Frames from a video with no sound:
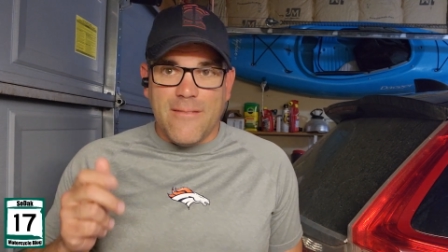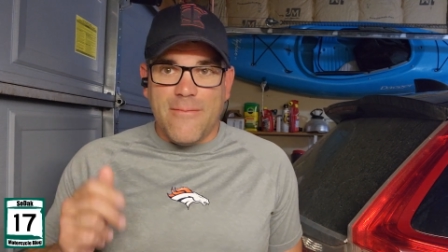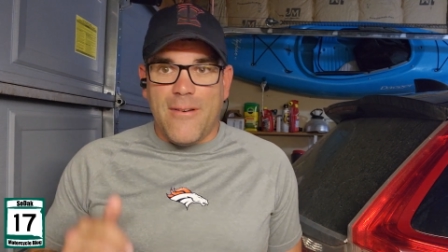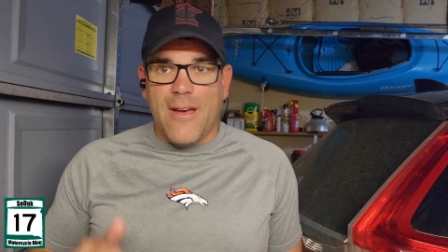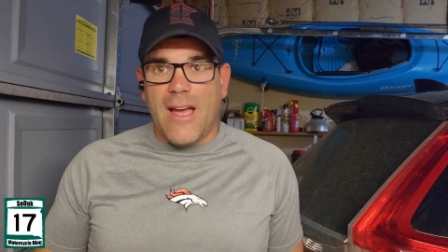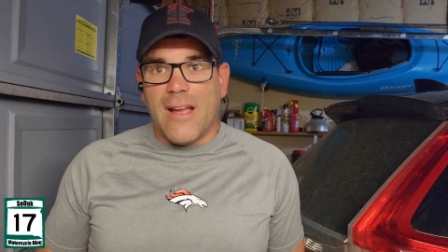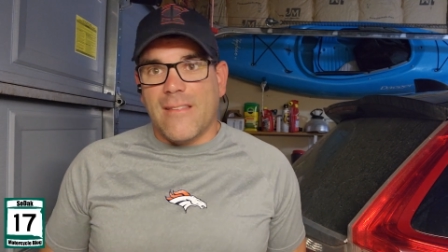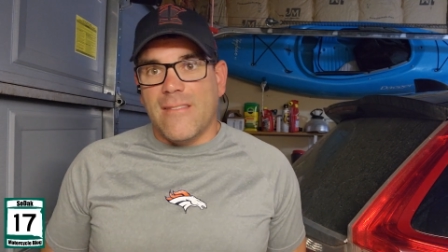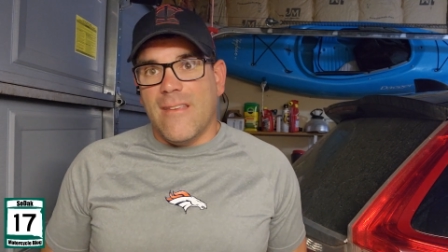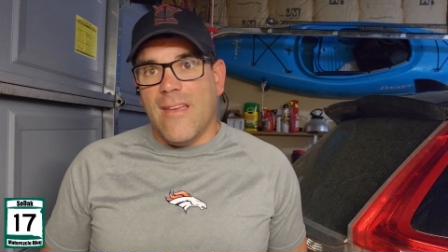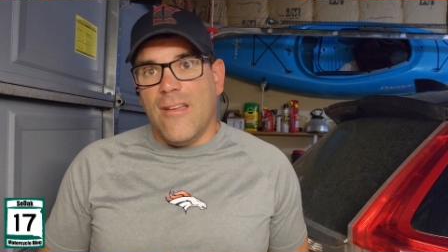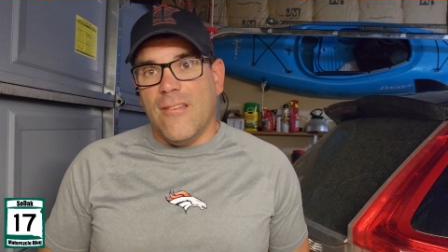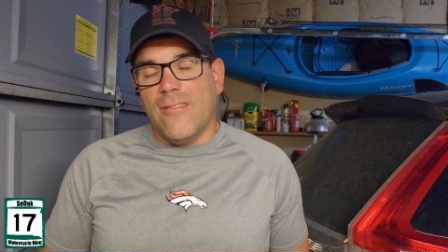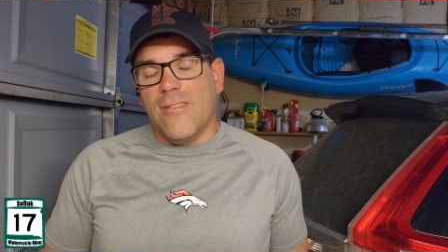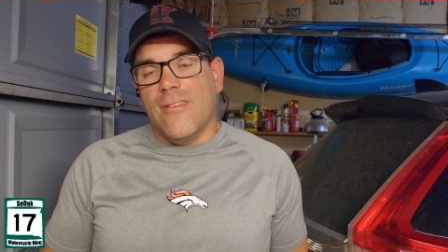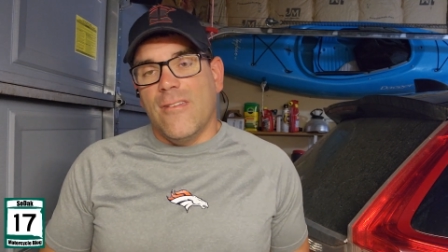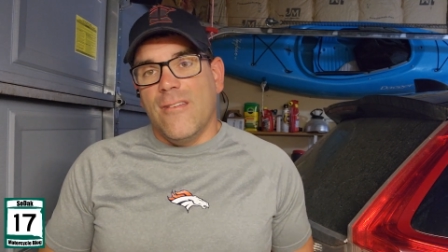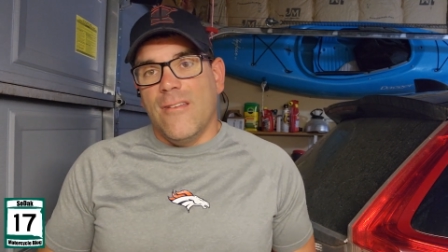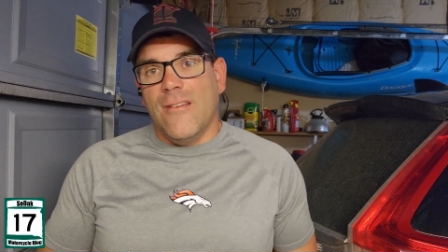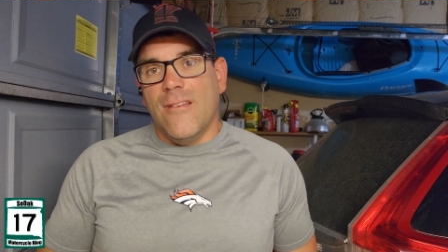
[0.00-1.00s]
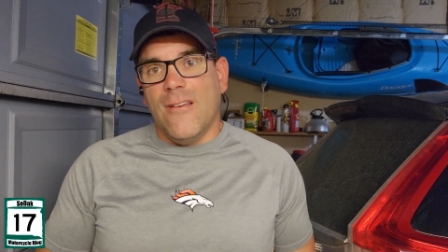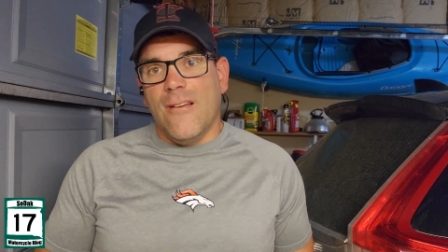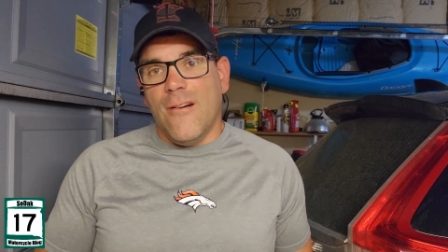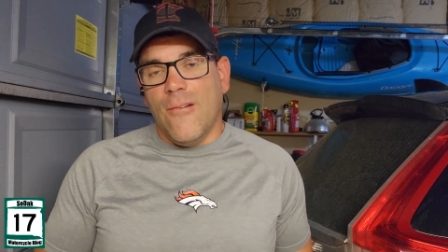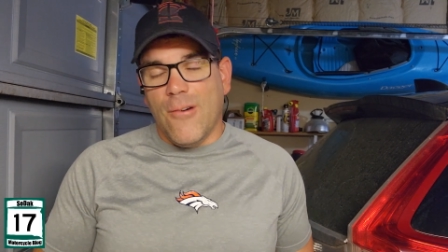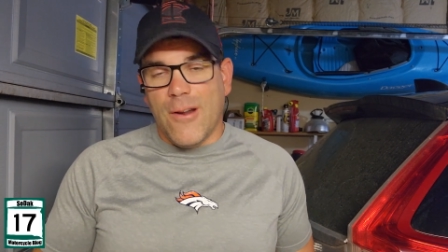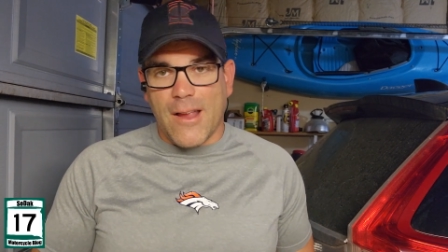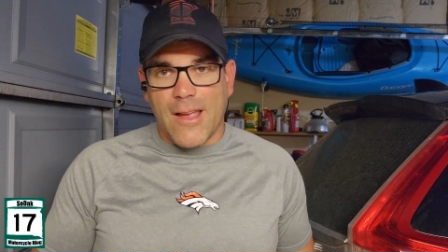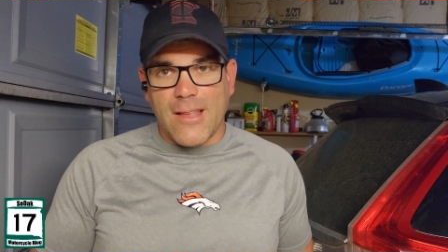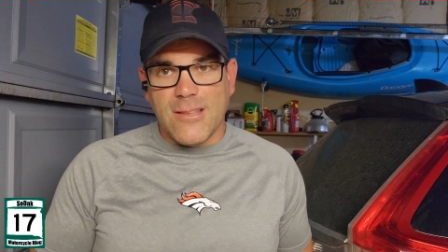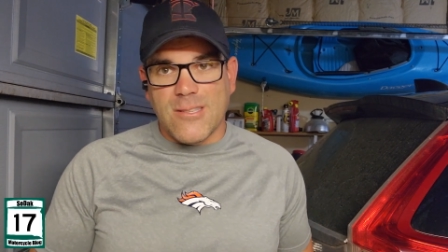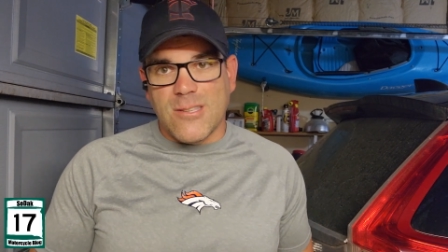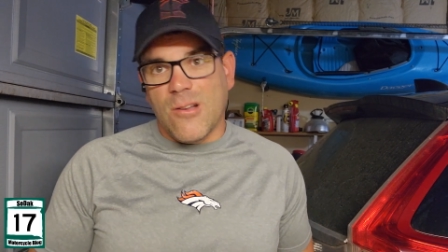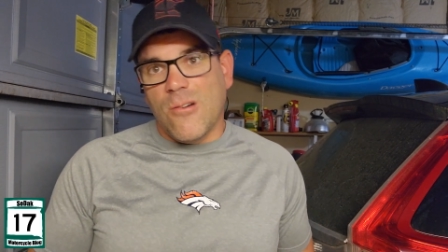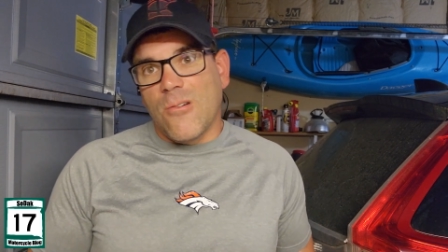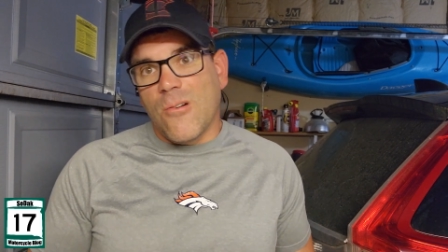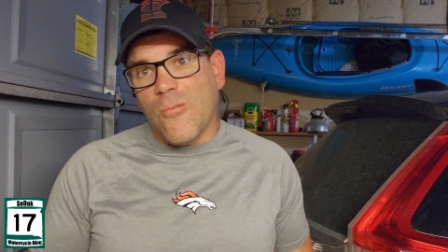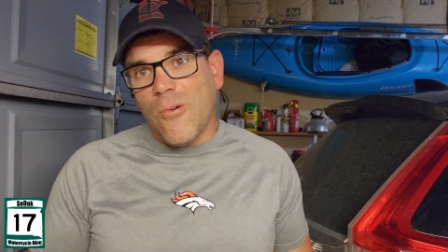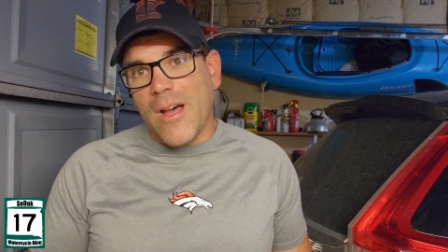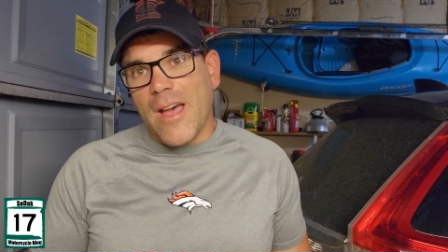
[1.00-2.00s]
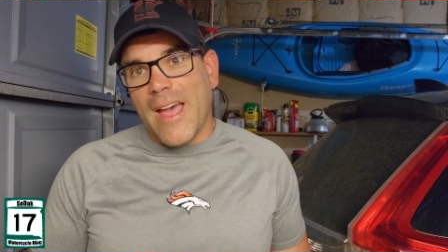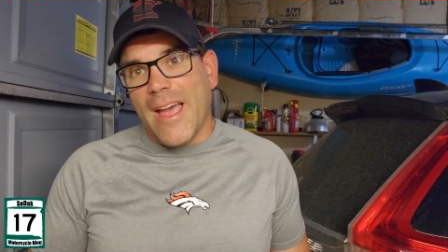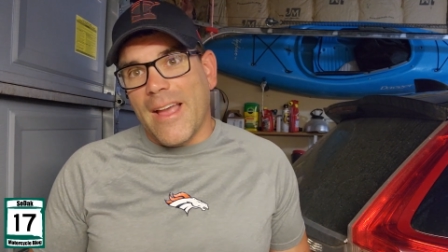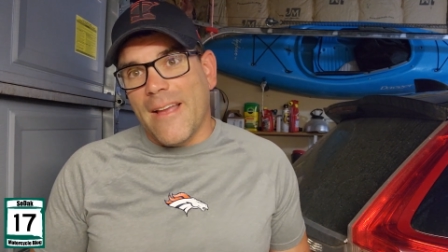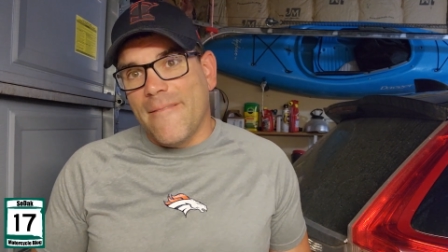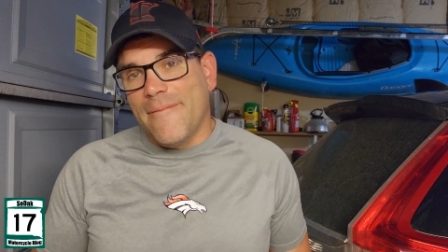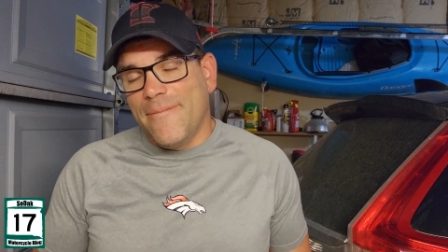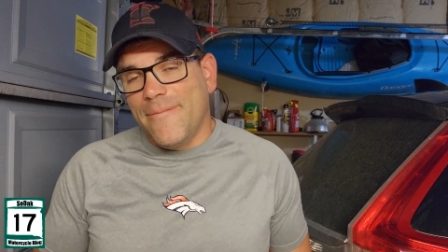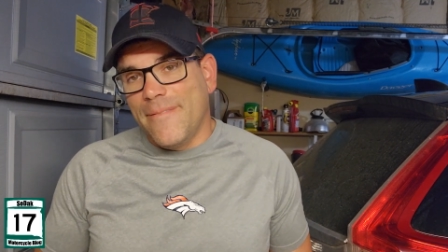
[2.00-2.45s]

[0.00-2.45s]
fact that when it gets towed away,